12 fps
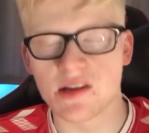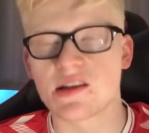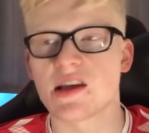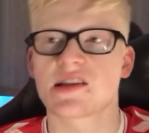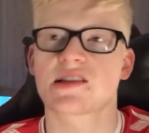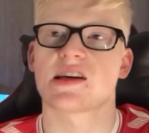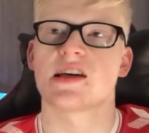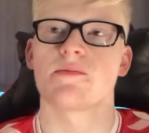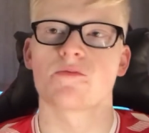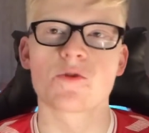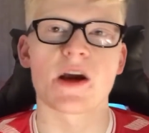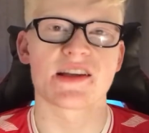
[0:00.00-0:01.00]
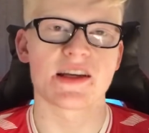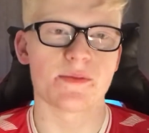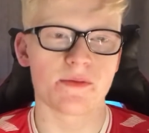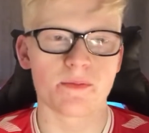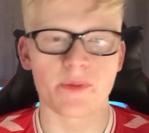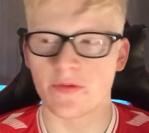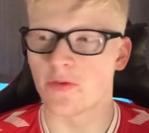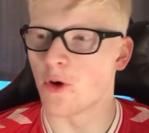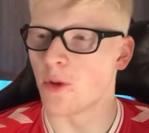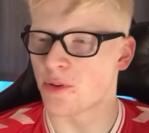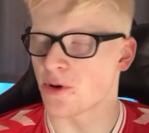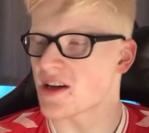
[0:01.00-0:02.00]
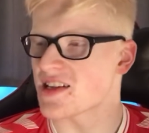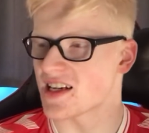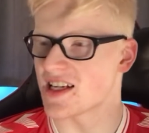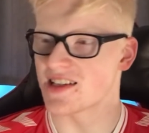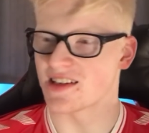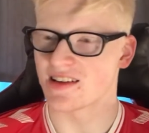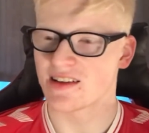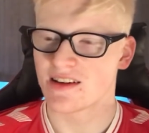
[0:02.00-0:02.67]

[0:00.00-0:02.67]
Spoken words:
this team ready before pre-season.